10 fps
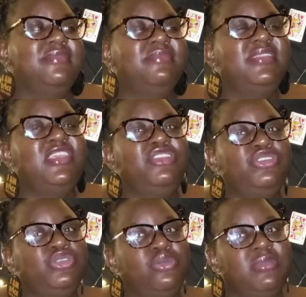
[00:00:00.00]
But thank you
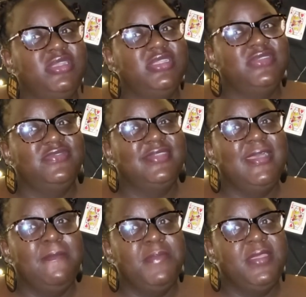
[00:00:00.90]
so much for
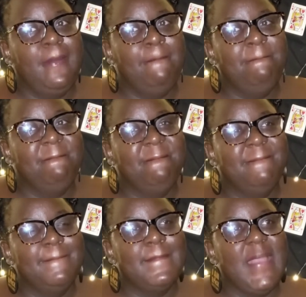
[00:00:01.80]
coming
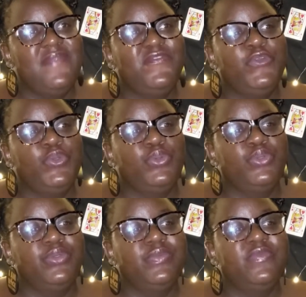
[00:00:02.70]
and for
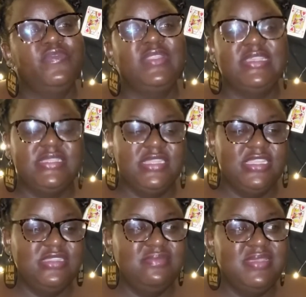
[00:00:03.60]
listening
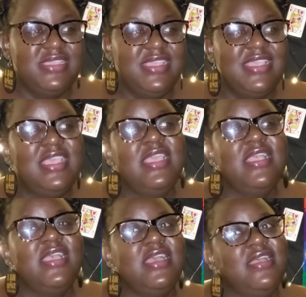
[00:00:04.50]
to me.
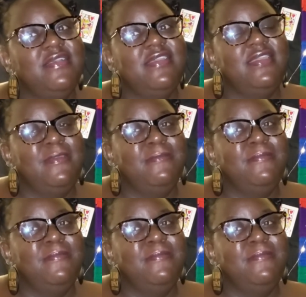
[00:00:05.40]
Yeah.